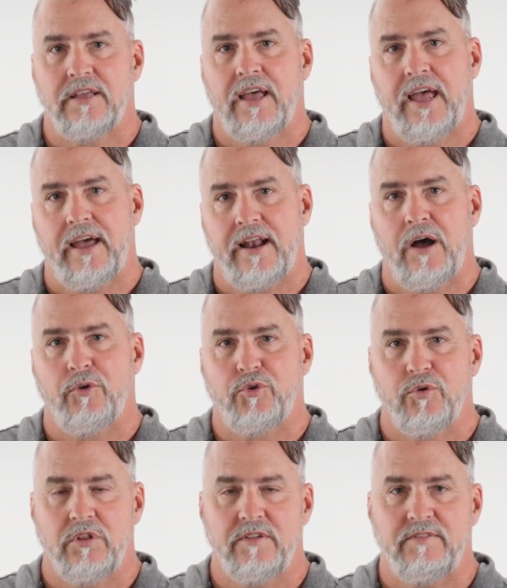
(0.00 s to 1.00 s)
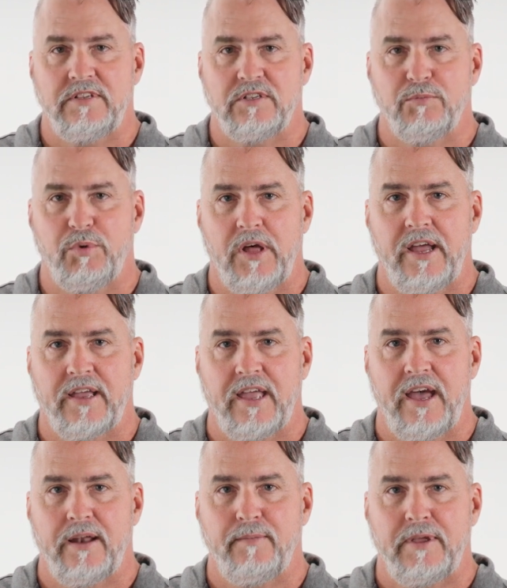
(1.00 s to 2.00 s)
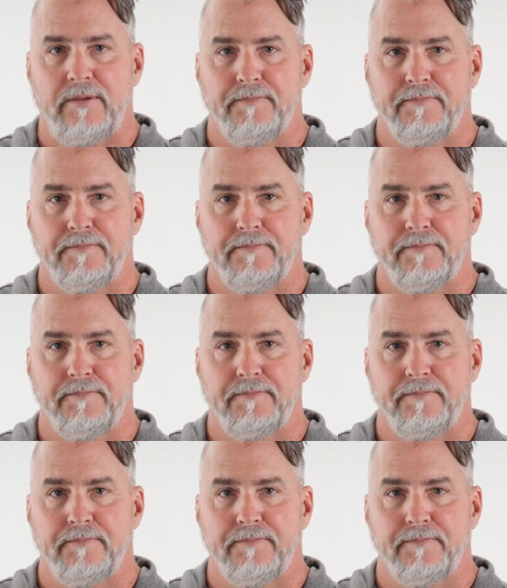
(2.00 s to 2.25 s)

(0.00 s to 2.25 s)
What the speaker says: at Outdoor Living Supply Academy.